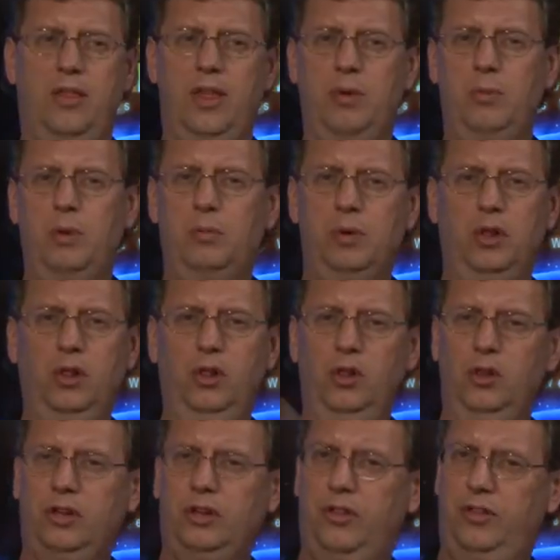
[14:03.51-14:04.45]
that when we
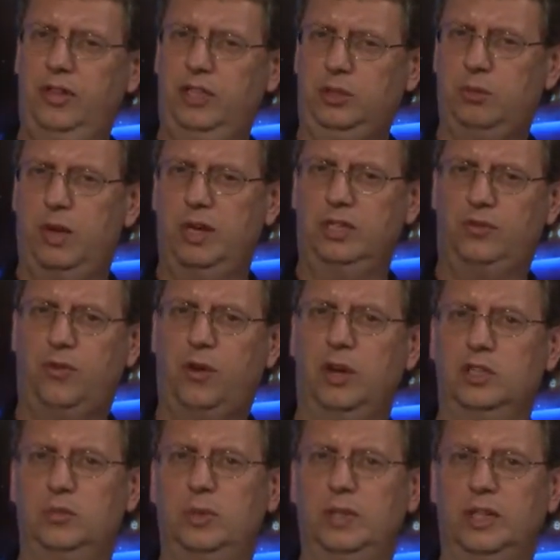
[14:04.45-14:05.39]
look this way as far
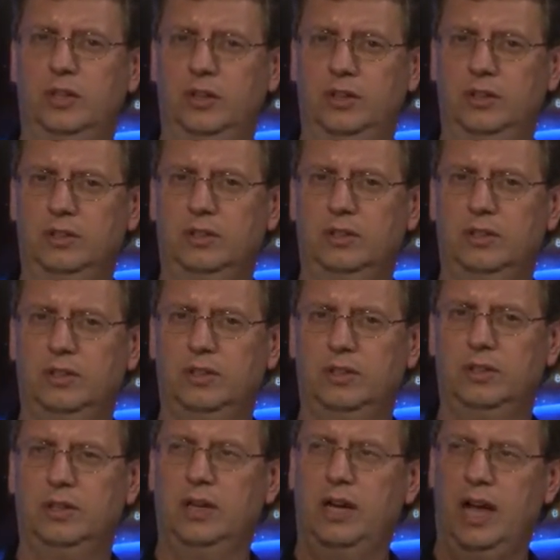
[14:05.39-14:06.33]
as we can look,
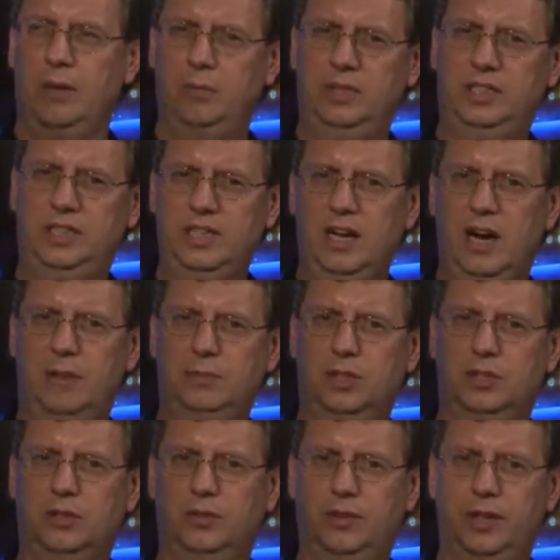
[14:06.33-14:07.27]
and we see
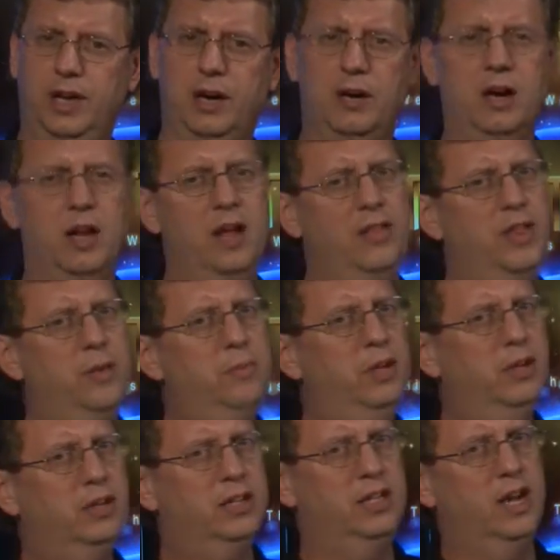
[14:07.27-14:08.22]
objects over there, then we
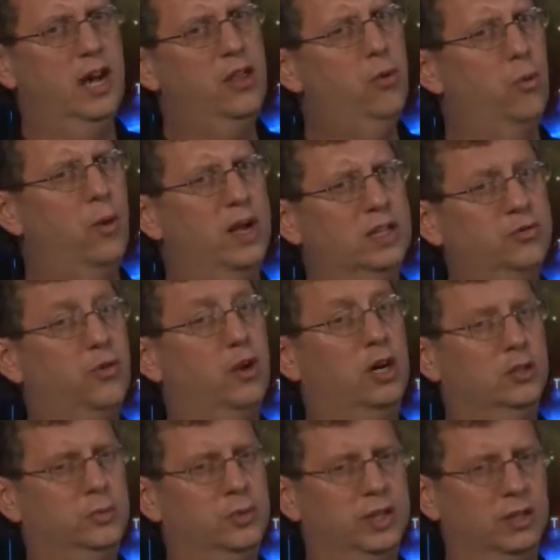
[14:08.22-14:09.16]
look the other way as far
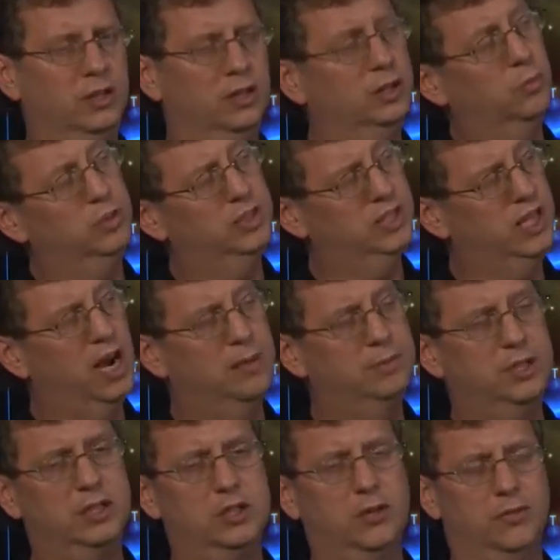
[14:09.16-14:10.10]
as we can look and we see
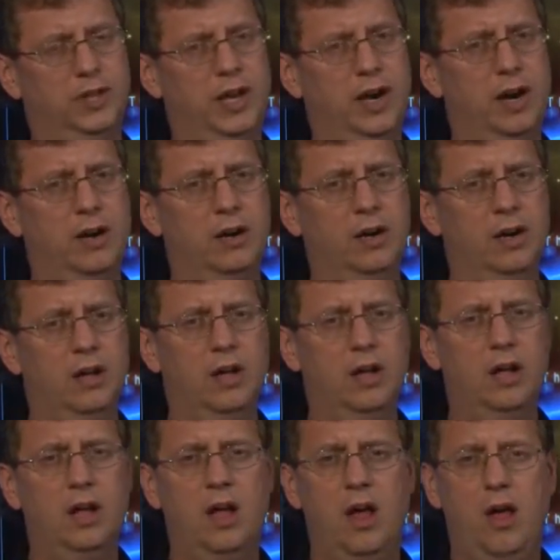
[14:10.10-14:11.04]
objects over there.
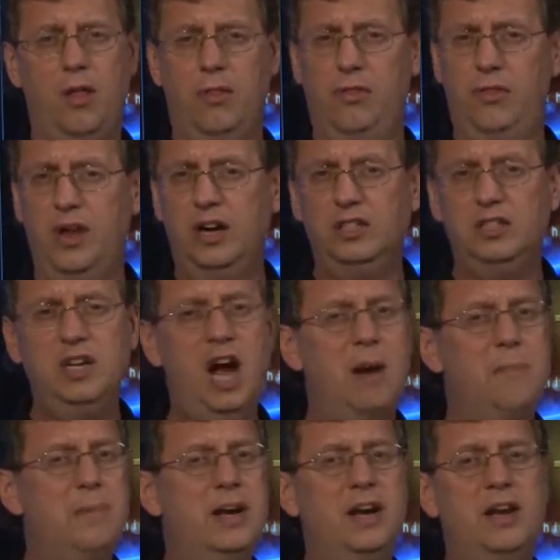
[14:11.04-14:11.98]
There's
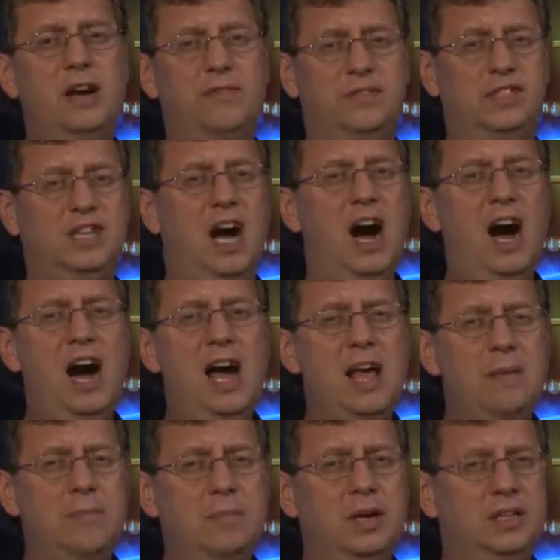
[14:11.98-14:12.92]
not been enough
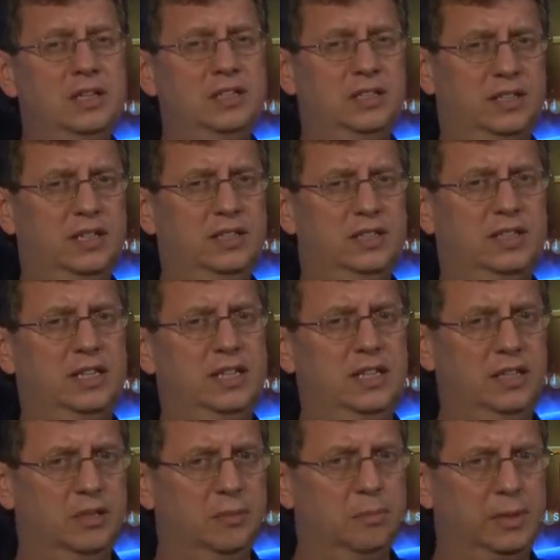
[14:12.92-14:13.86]
time since
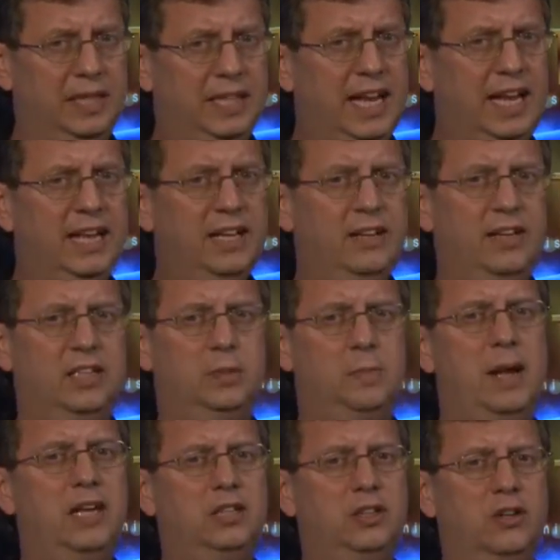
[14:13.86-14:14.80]
the beginning of the
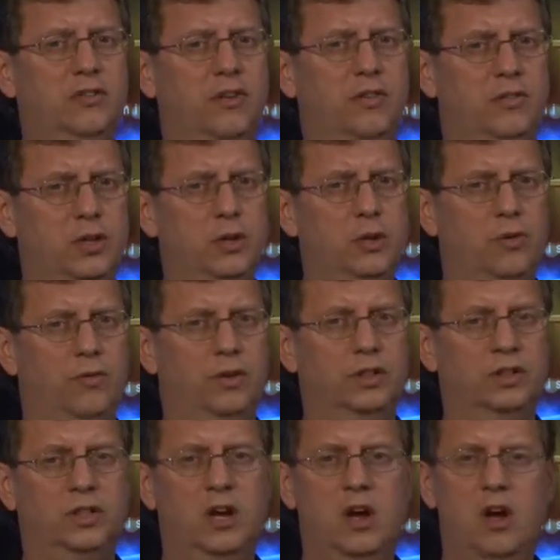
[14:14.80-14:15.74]
expansion of the
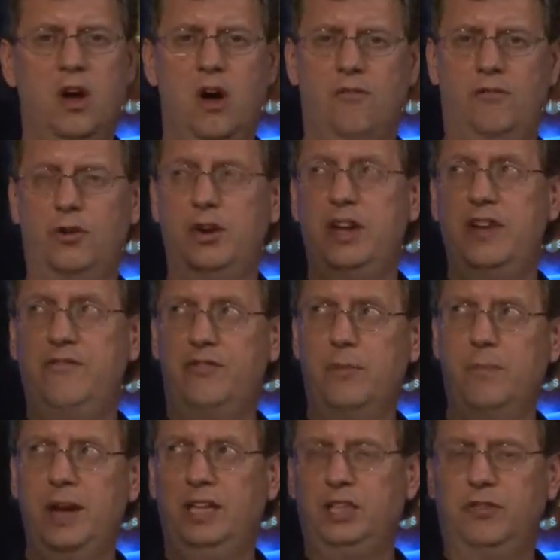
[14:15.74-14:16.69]
universe for
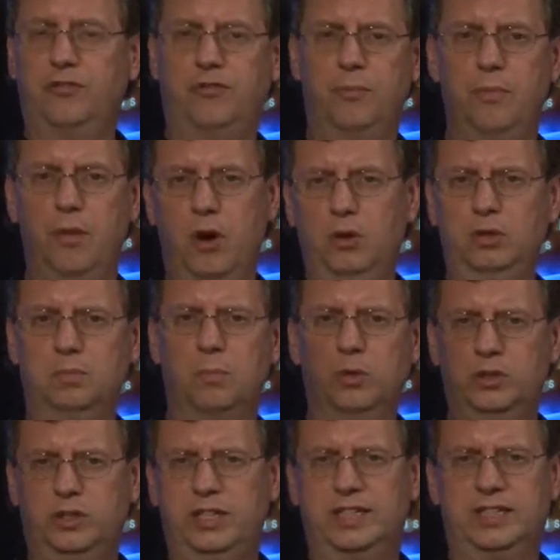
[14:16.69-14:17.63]
information from those
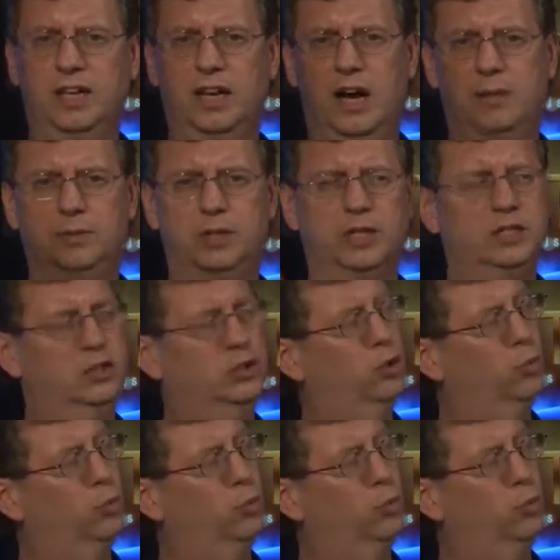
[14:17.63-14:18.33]
most distant objects to